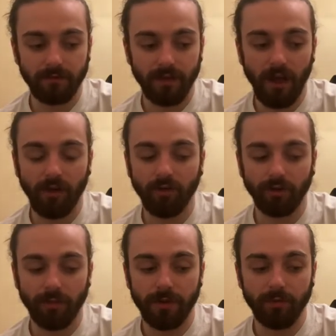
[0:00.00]

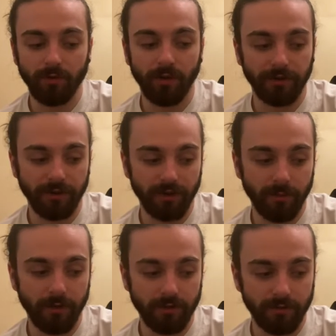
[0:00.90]
catalogue of people that are going to
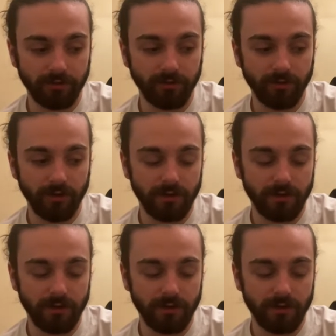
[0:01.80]
appear in your story,